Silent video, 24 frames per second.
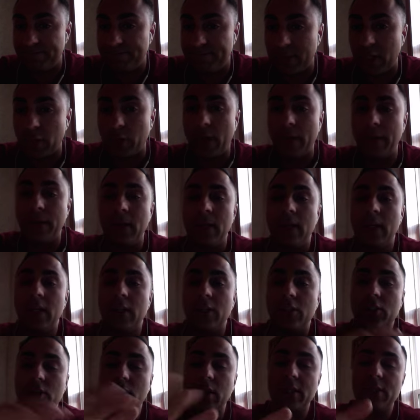Okay,
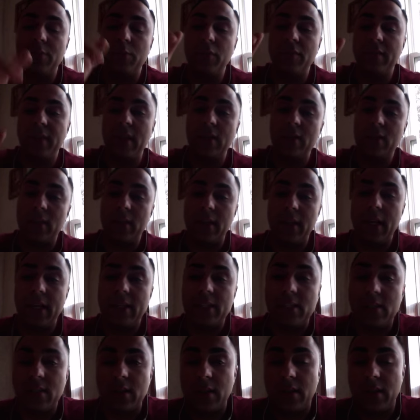so let's move down to the
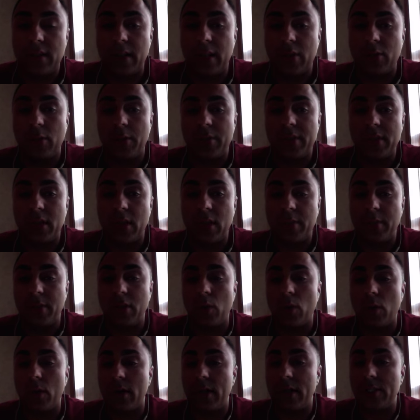next thing where we talk about
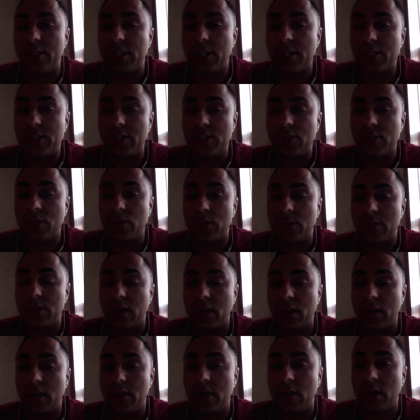organization. So we'll
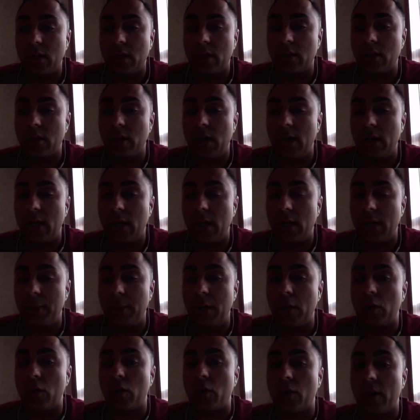talk
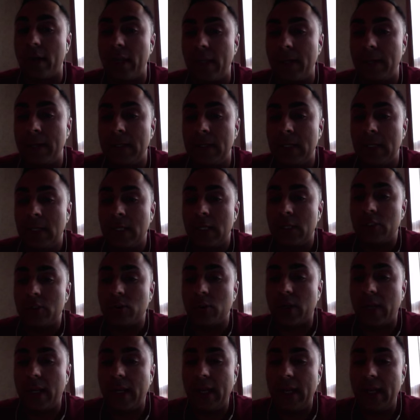about CREA, so
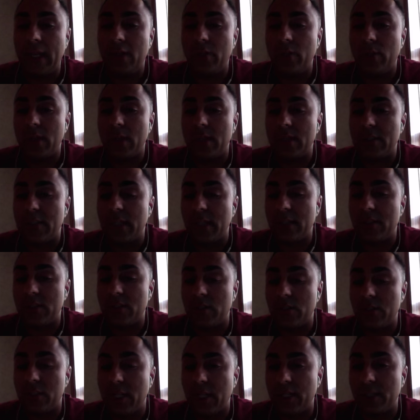Canadian Real Estate
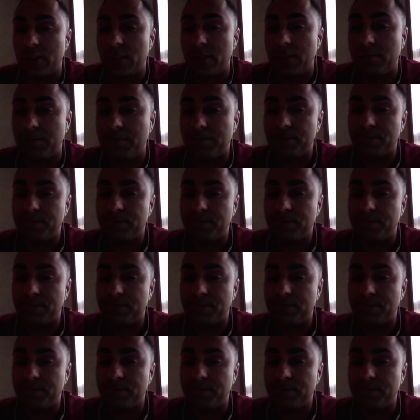Association.